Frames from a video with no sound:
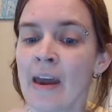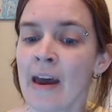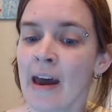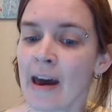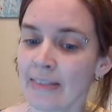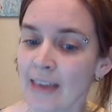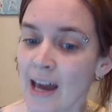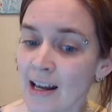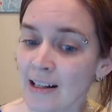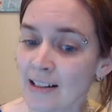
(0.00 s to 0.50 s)

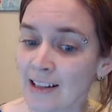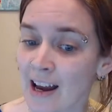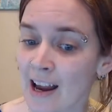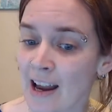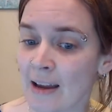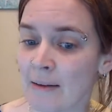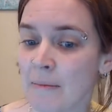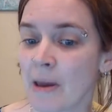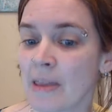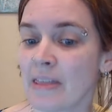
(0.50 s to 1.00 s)
At that
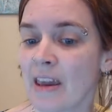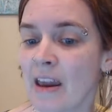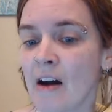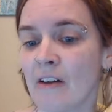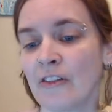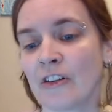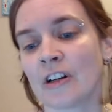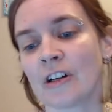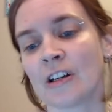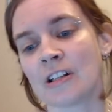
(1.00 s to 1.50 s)
time, they
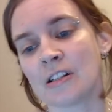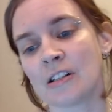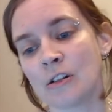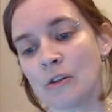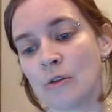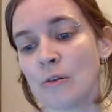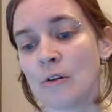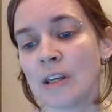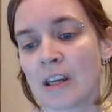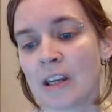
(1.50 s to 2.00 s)
offered a
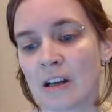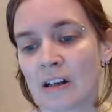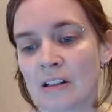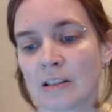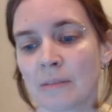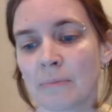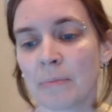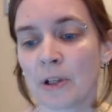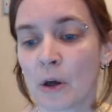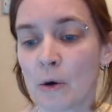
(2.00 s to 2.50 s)
2-year
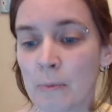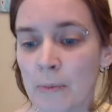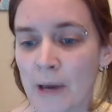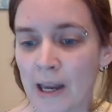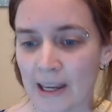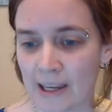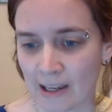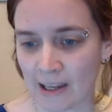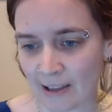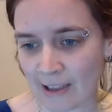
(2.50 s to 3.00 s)
diploma
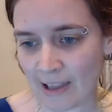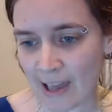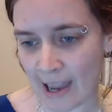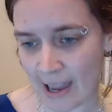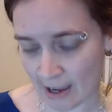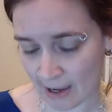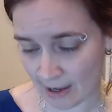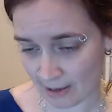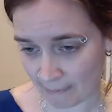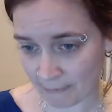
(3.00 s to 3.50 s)
in
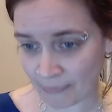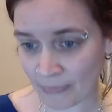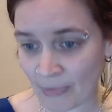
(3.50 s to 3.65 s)
clay.